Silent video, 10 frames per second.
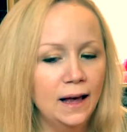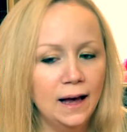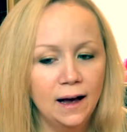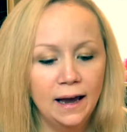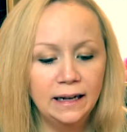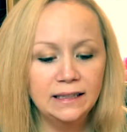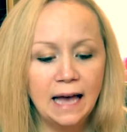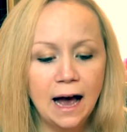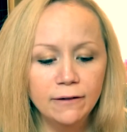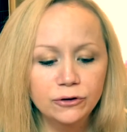And it's
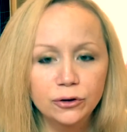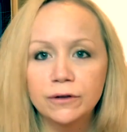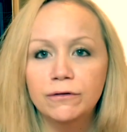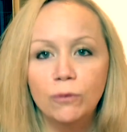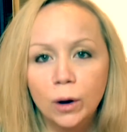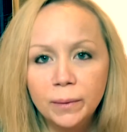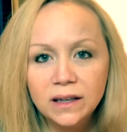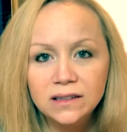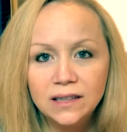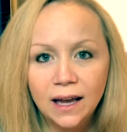after the
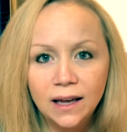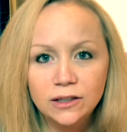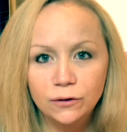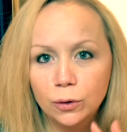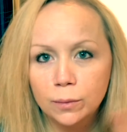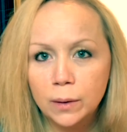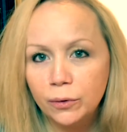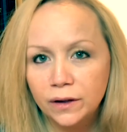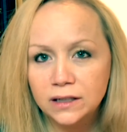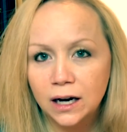forming stage.
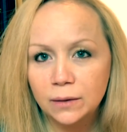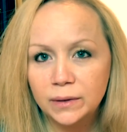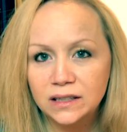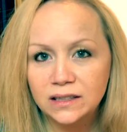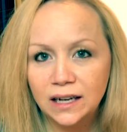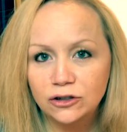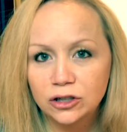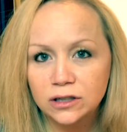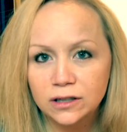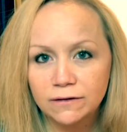remember the Tuckman
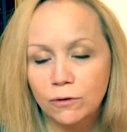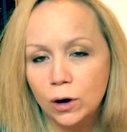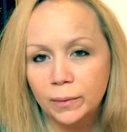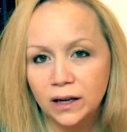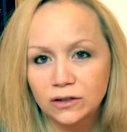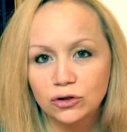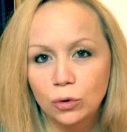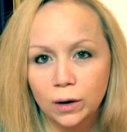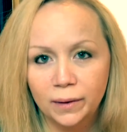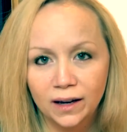stages, the forming,
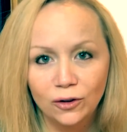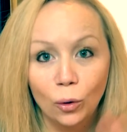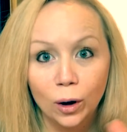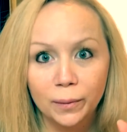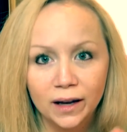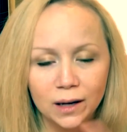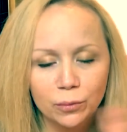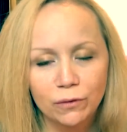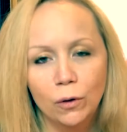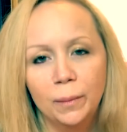storming, norming, and
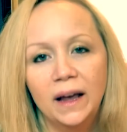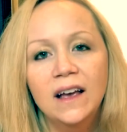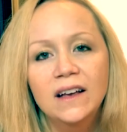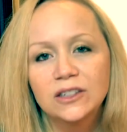performing.